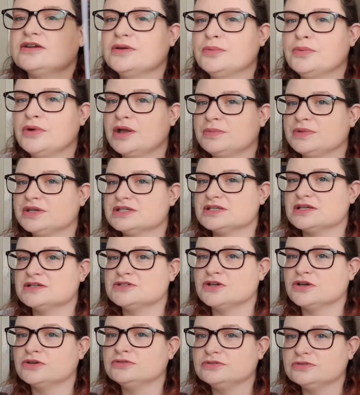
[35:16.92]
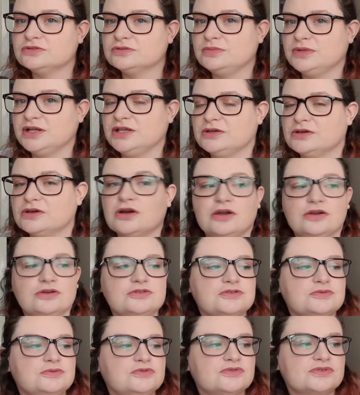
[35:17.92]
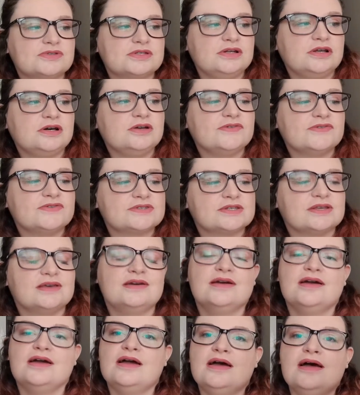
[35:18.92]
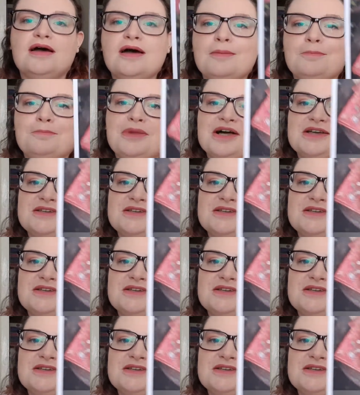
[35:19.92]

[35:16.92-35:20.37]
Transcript: know why, because I don't normally go towards sloths, but